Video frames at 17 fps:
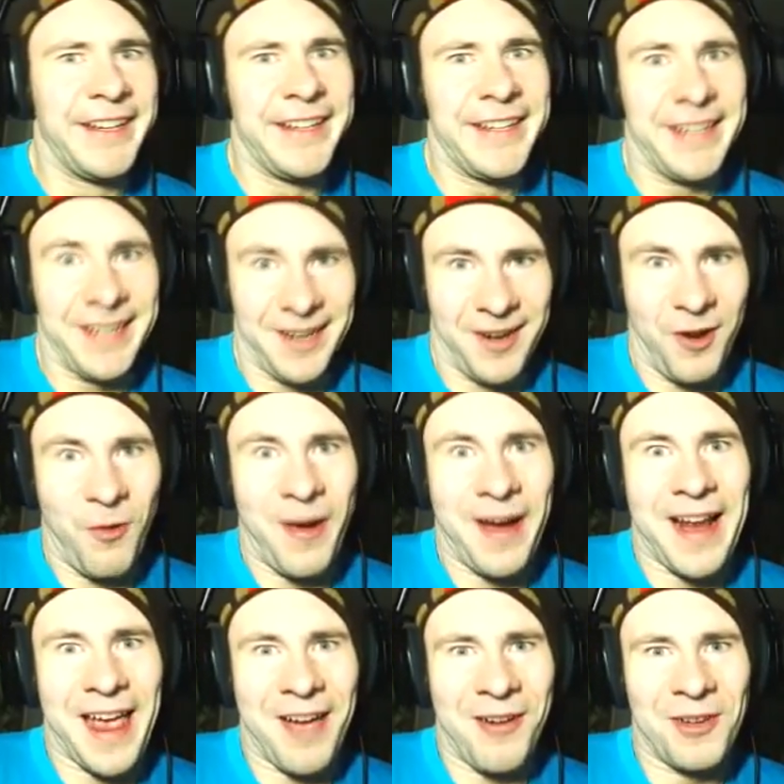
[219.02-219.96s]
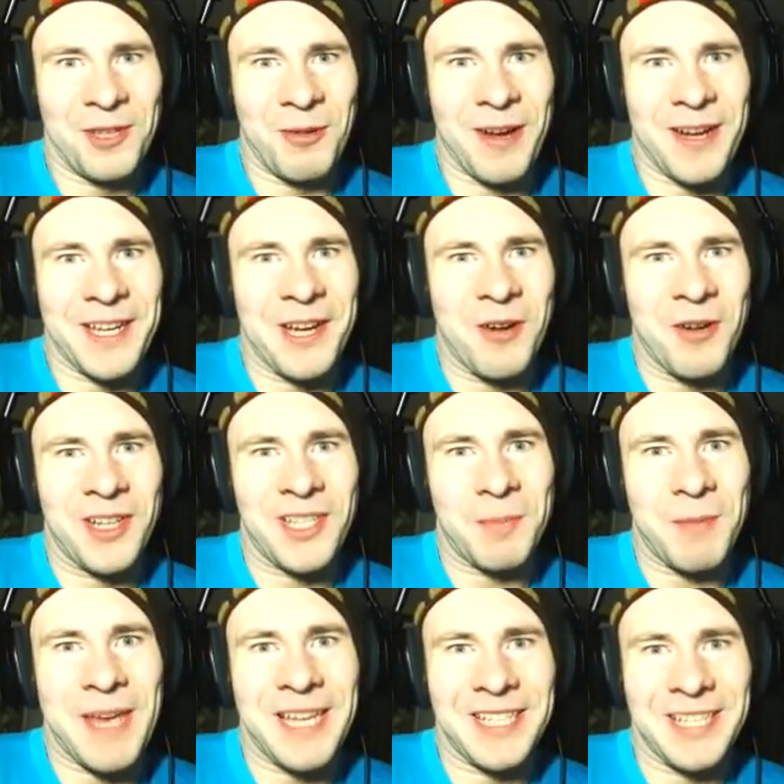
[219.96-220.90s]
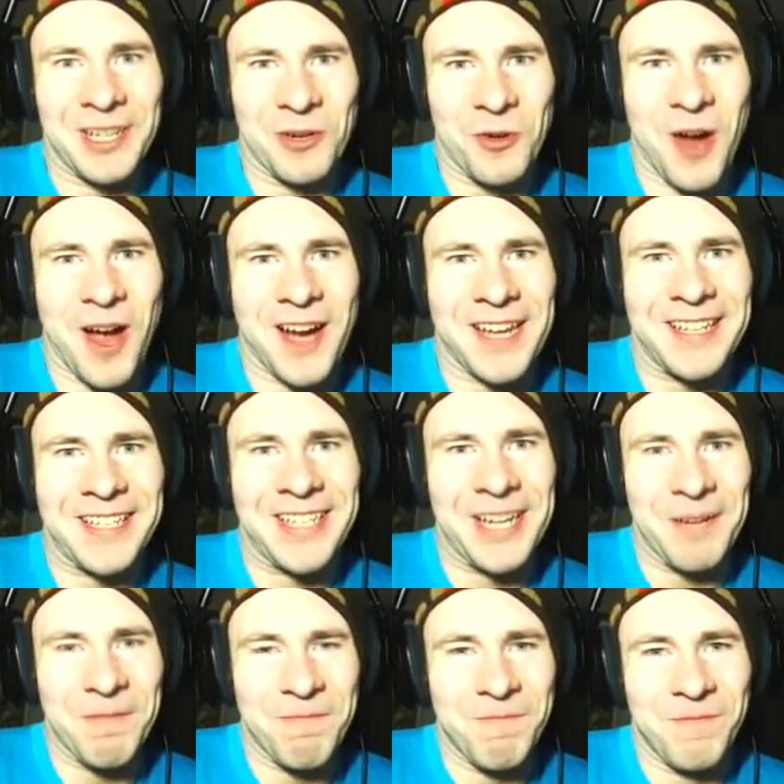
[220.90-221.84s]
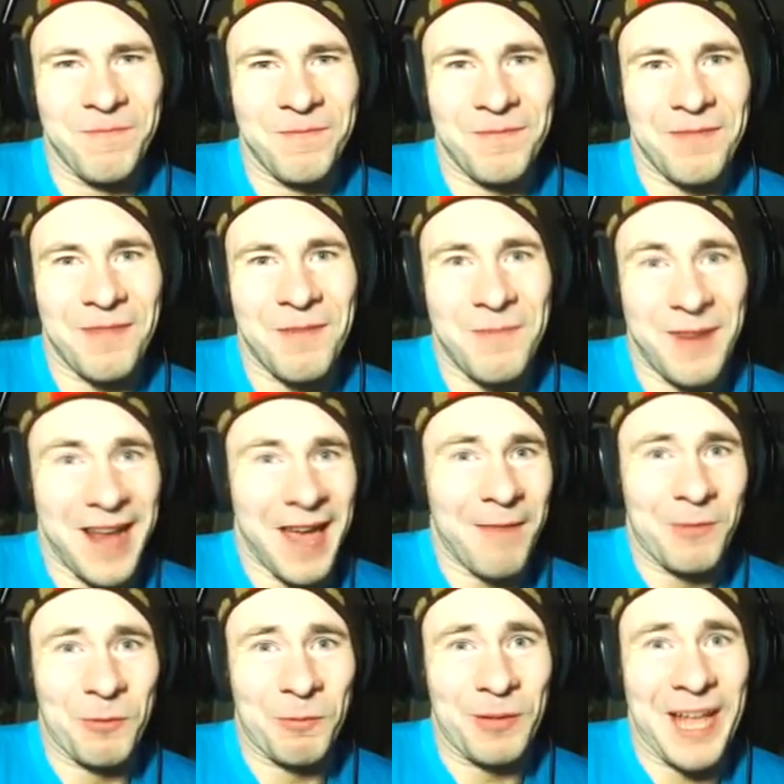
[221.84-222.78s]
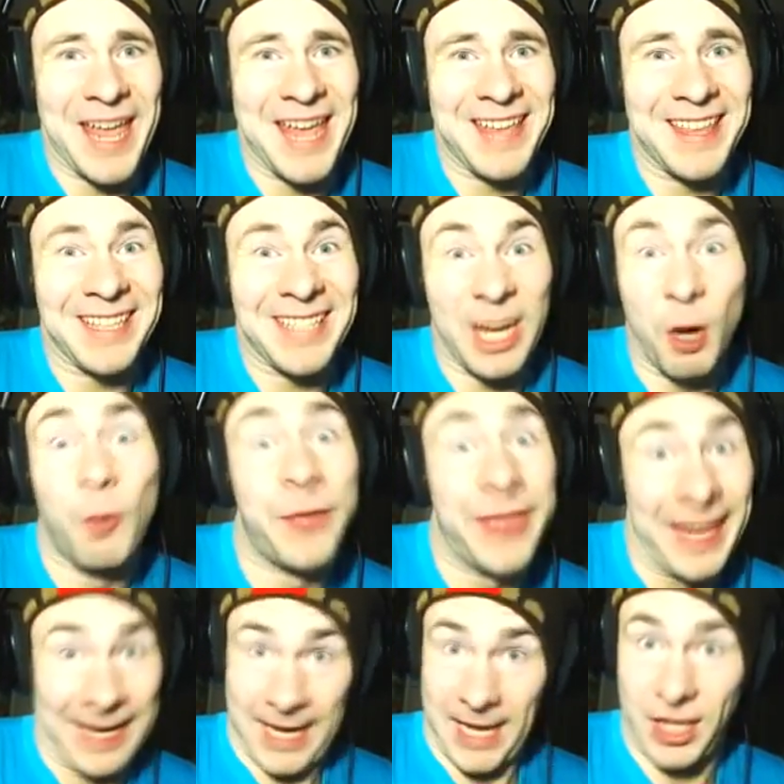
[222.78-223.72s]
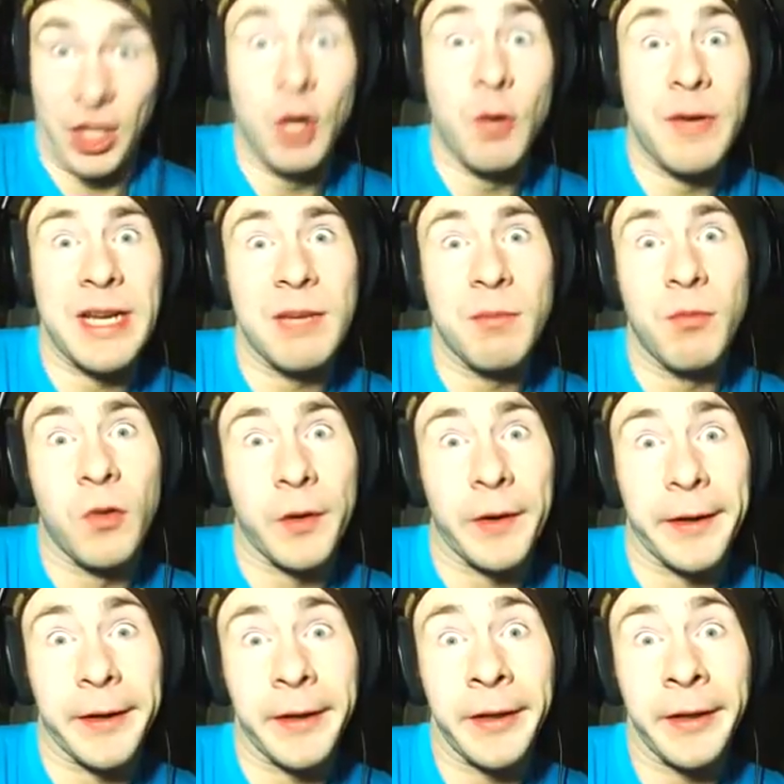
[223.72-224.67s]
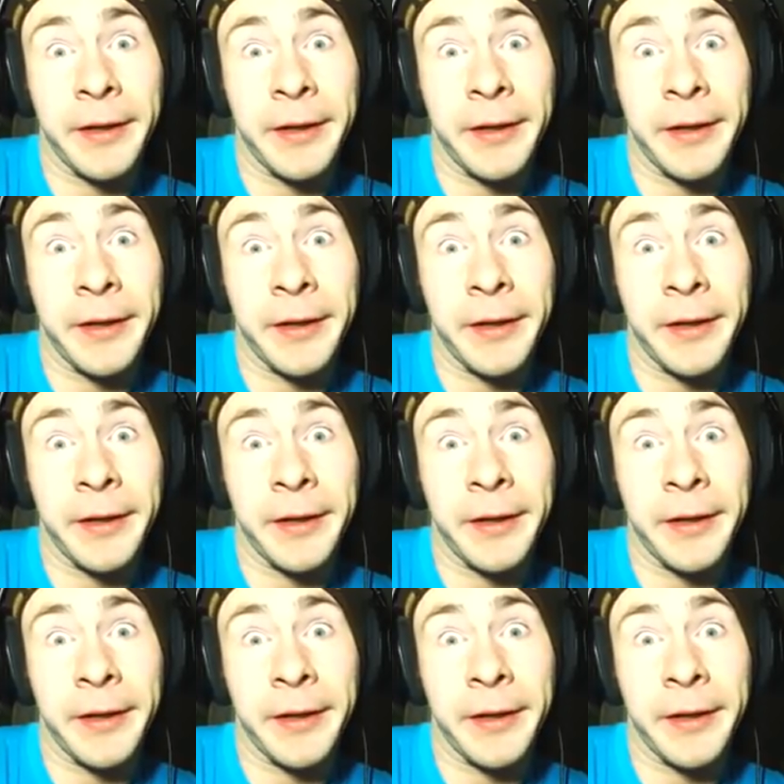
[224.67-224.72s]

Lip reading: You know what? I always wanted to go to space in a rocket ship. But after playing this, I don't think I do anymore.